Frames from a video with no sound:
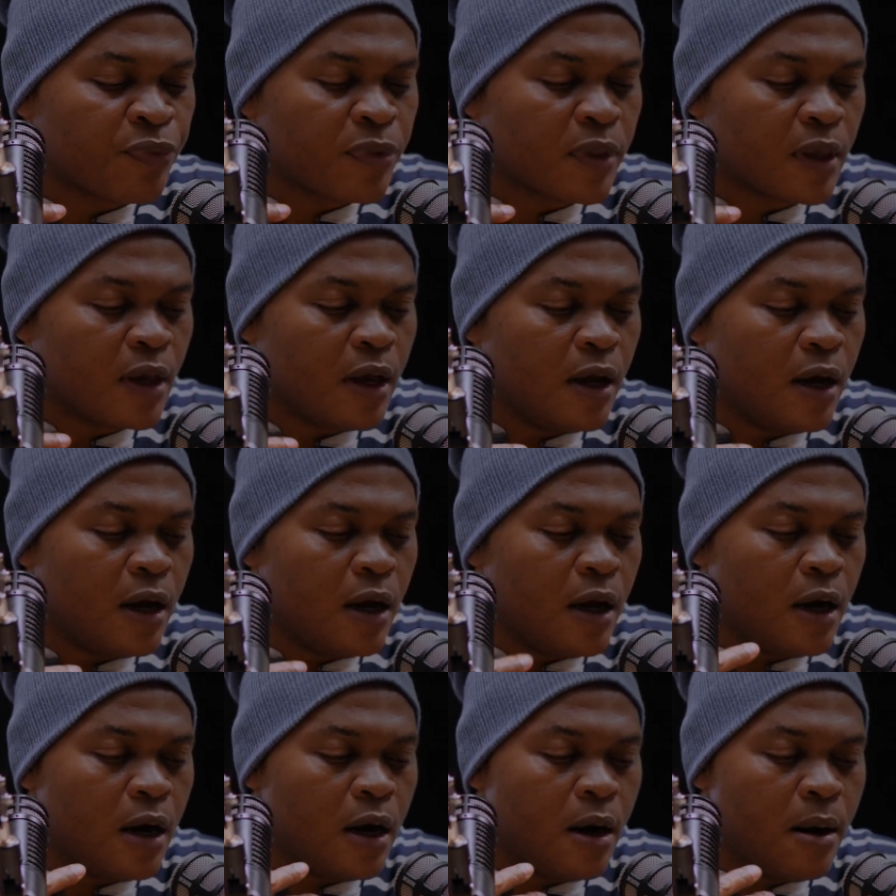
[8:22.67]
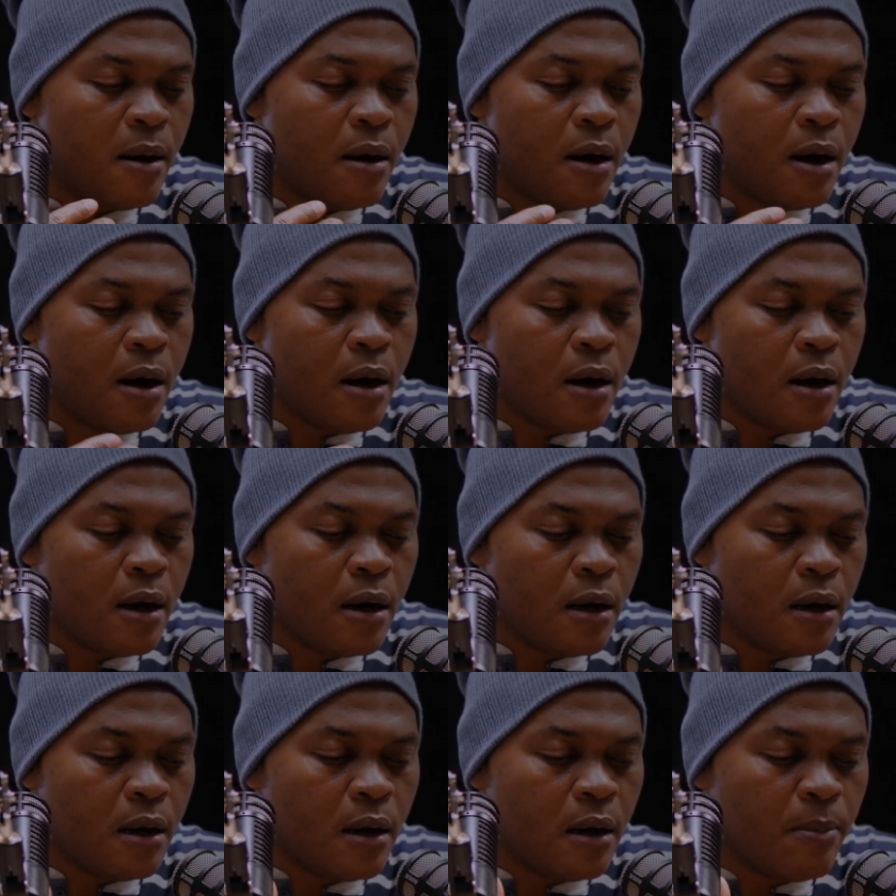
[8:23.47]

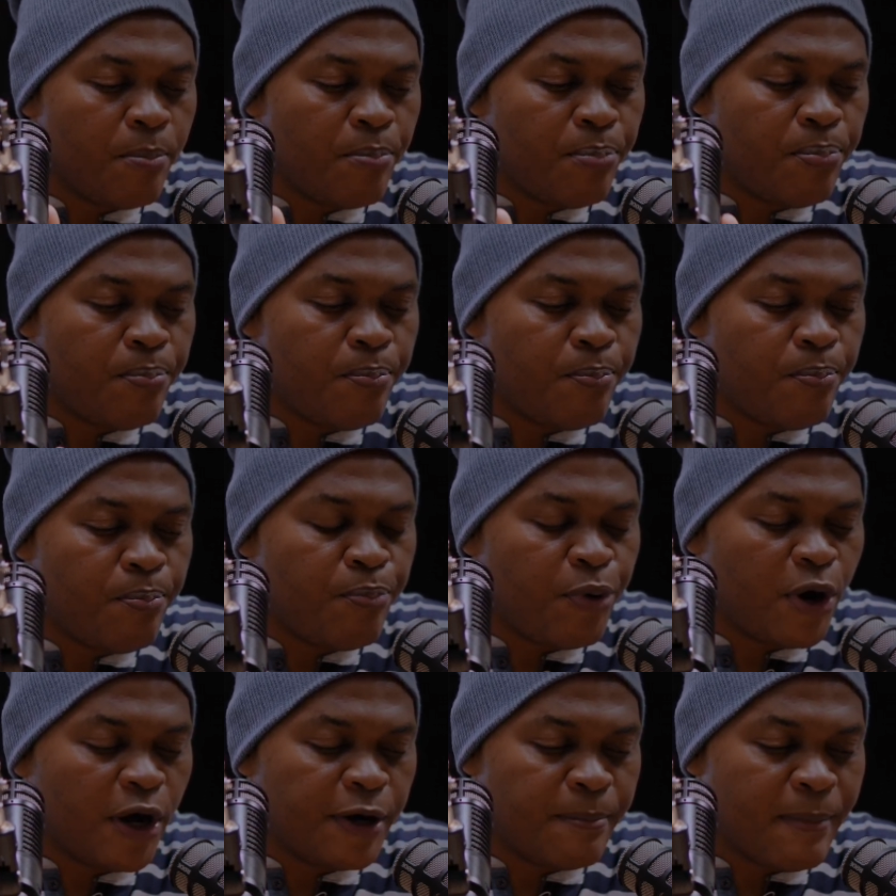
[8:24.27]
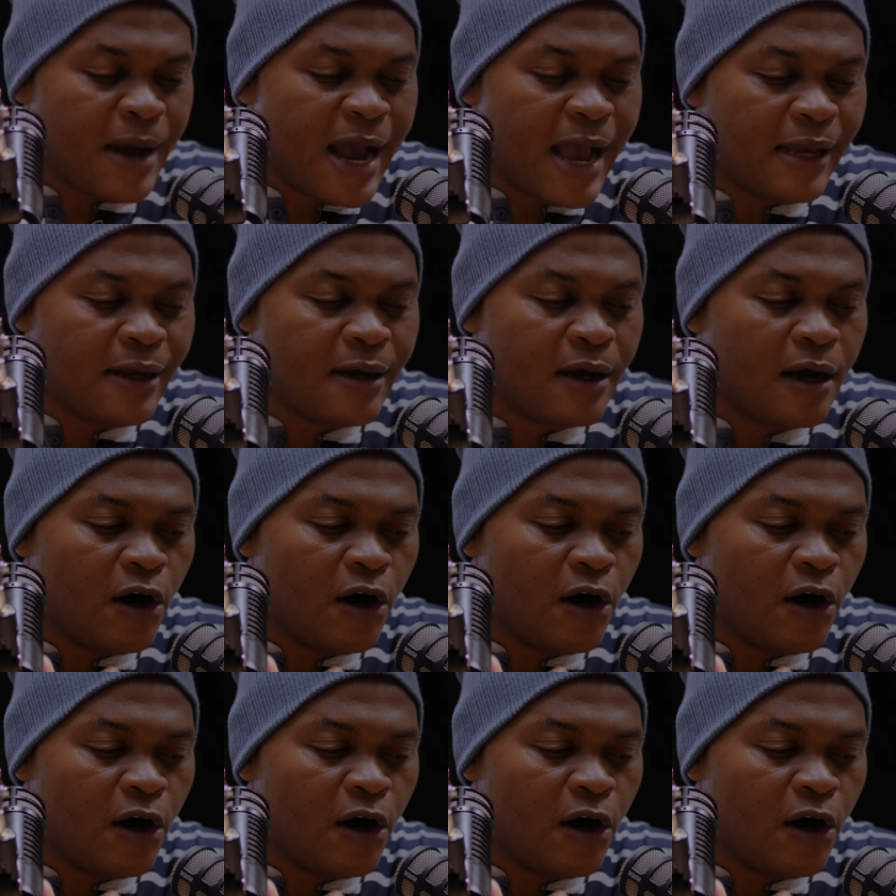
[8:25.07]
pod mic